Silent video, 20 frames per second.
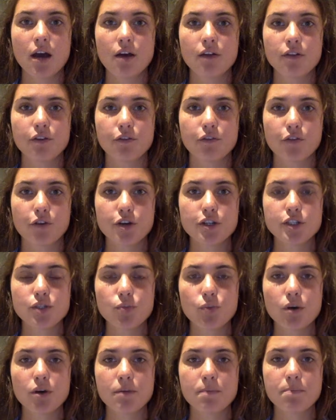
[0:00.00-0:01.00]
The first
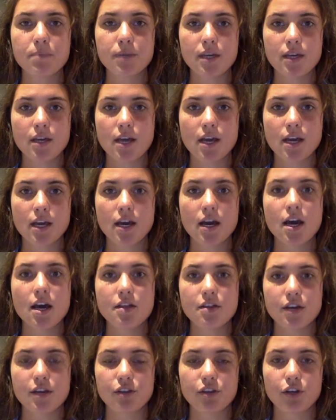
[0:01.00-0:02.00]
one being
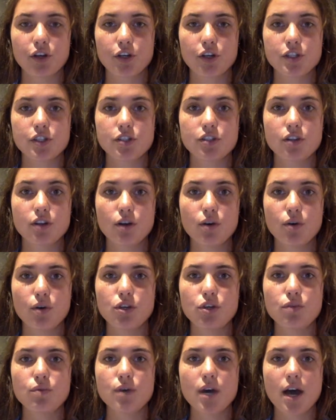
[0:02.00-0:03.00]
that there is no
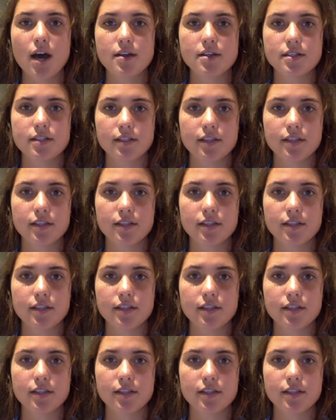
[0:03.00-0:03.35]
U.S.